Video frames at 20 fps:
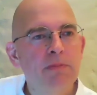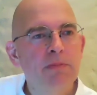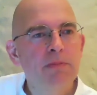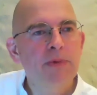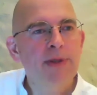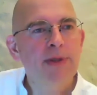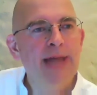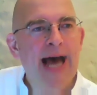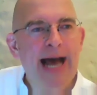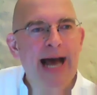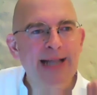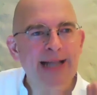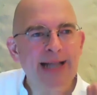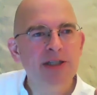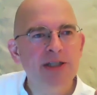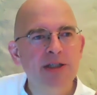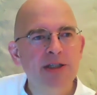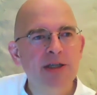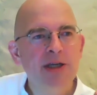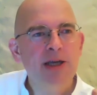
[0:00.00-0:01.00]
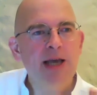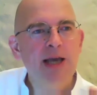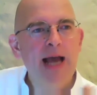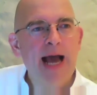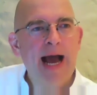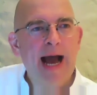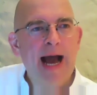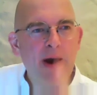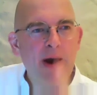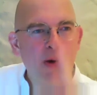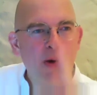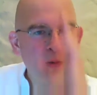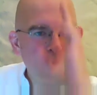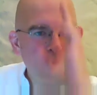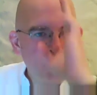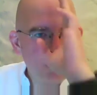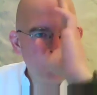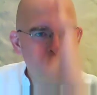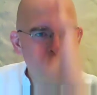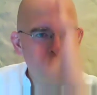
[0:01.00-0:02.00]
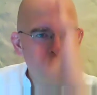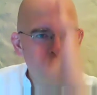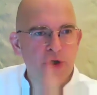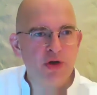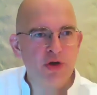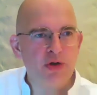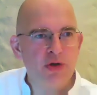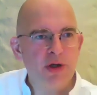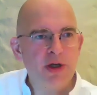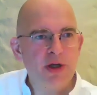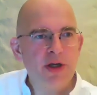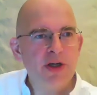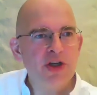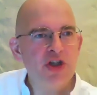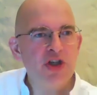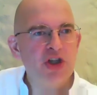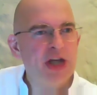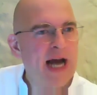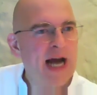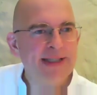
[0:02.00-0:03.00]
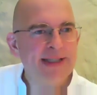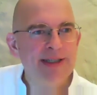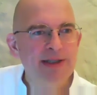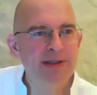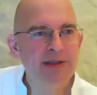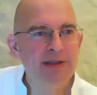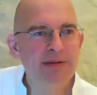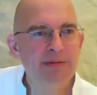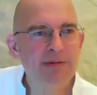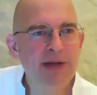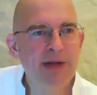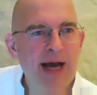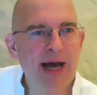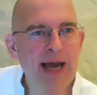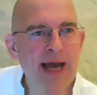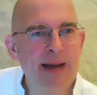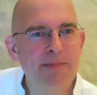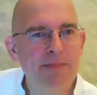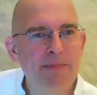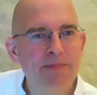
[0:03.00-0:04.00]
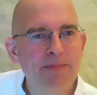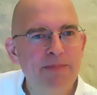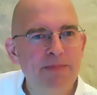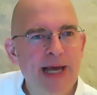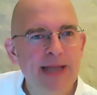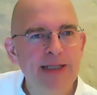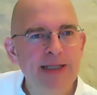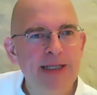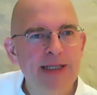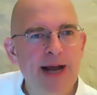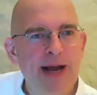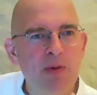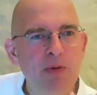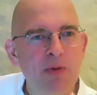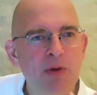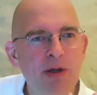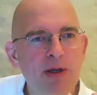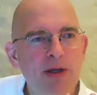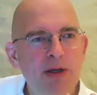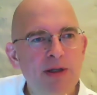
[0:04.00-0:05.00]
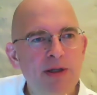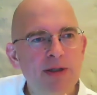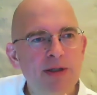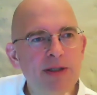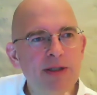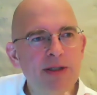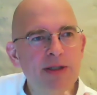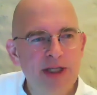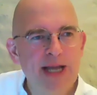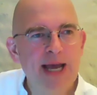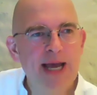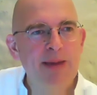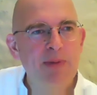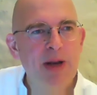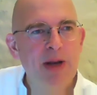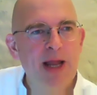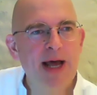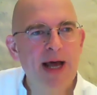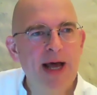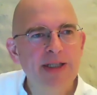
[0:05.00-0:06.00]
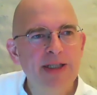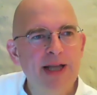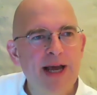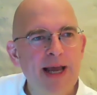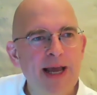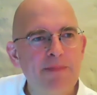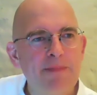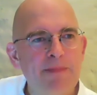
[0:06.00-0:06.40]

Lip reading: That's how shattered I am. That's how destabilized I am.